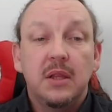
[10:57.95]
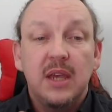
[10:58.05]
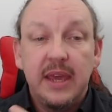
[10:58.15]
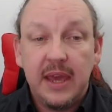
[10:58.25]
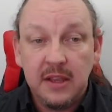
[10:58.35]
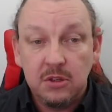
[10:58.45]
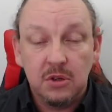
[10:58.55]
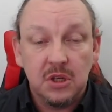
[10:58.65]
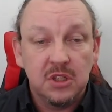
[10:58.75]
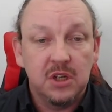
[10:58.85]
take into
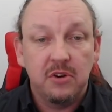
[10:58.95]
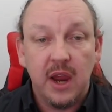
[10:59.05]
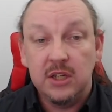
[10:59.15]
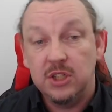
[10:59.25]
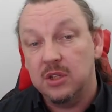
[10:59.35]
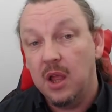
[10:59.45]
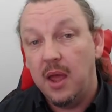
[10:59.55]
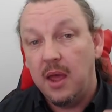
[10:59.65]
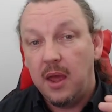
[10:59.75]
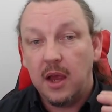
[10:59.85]
consideration
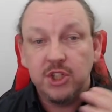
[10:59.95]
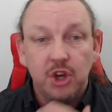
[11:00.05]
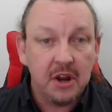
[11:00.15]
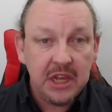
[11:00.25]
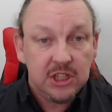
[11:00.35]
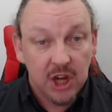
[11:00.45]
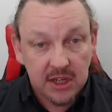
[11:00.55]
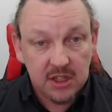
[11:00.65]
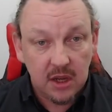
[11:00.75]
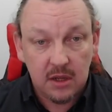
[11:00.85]
a shiny
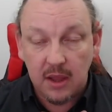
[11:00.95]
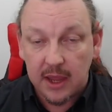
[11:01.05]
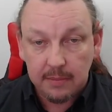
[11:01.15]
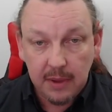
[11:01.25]
chaser like